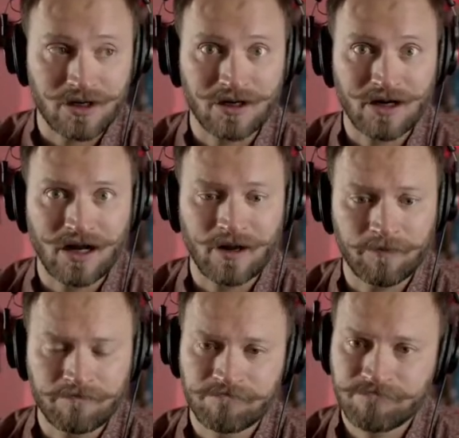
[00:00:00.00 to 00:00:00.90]

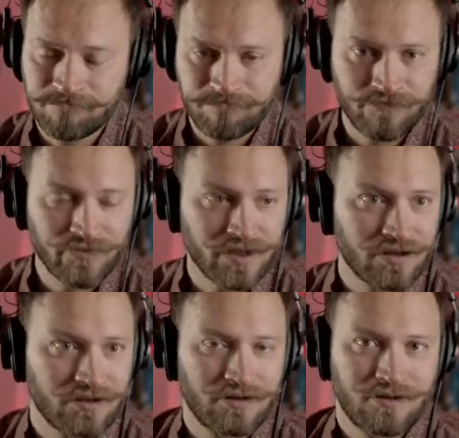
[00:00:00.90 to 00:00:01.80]
that was just
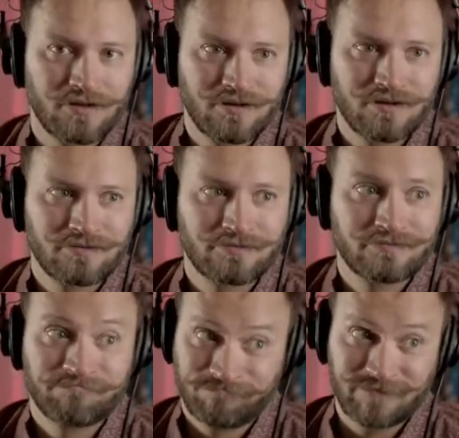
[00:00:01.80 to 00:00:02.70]
horrible design
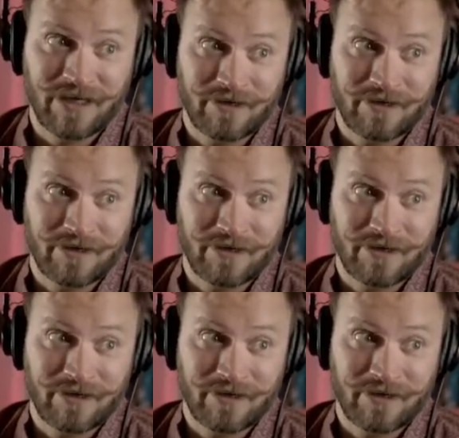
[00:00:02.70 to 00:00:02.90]
there.